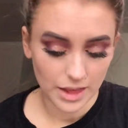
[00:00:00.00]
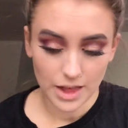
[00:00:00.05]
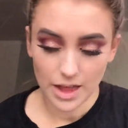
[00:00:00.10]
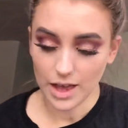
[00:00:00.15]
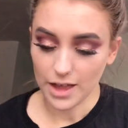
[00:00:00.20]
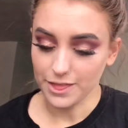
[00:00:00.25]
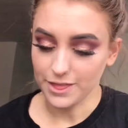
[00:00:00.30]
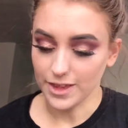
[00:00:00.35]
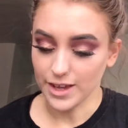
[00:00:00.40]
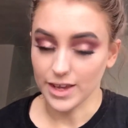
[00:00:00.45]

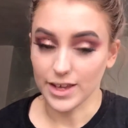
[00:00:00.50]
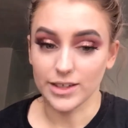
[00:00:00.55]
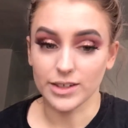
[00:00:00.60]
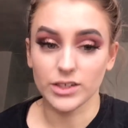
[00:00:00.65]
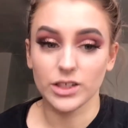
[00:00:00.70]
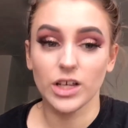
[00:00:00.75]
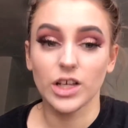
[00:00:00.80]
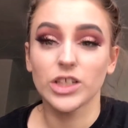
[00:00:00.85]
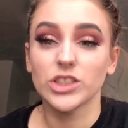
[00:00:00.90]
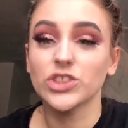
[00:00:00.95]
And then
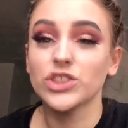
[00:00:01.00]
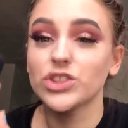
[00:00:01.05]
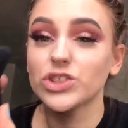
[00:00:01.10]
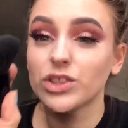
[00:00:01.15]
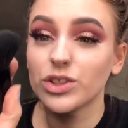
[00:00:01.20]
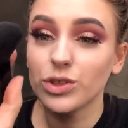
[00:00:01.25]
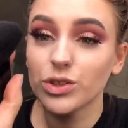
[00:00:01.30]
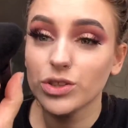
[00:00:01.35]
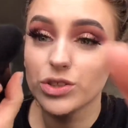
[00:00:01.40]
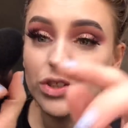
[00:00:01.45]

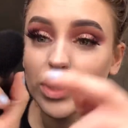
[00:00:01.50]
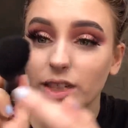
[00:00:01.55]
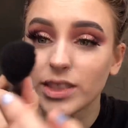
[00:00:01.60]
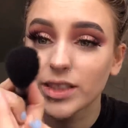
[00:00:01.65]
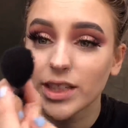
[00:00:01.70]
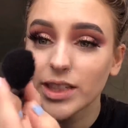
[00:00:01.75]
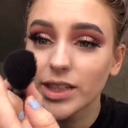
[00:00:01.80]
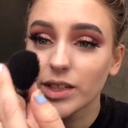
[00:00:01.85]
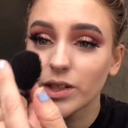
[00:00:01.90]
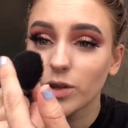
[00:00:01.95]
just a
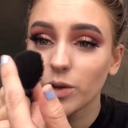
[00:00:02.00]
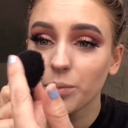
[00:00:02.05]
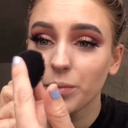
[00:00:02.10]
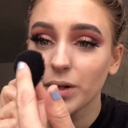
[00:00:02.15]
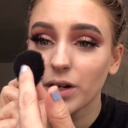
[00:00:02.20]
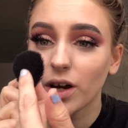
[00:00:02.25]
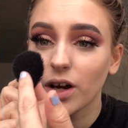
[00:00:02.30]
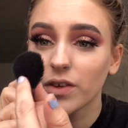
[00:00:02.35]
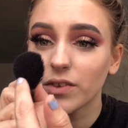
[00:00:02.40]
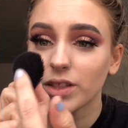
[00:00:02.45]
little bit
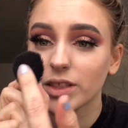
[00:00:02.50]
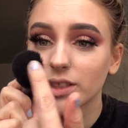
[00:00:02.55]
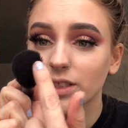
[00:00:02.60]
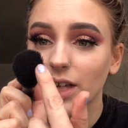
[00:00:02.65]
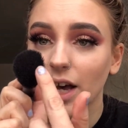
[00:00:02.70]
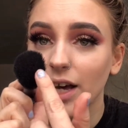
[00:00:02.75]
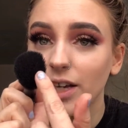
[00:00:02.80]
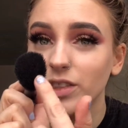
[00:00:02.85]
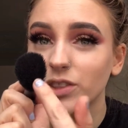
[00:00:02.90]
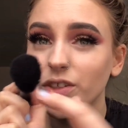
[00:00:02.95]
on the
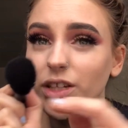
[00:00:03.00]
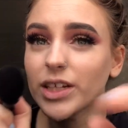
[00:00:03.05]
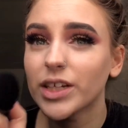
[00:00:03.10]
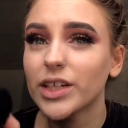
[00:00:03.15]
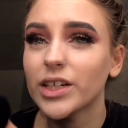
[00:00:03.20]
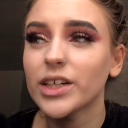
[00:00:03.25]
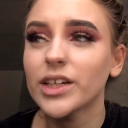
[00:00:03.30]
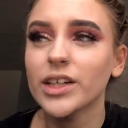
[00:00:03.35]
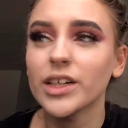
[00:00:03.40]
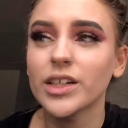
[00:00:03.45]
sides right here.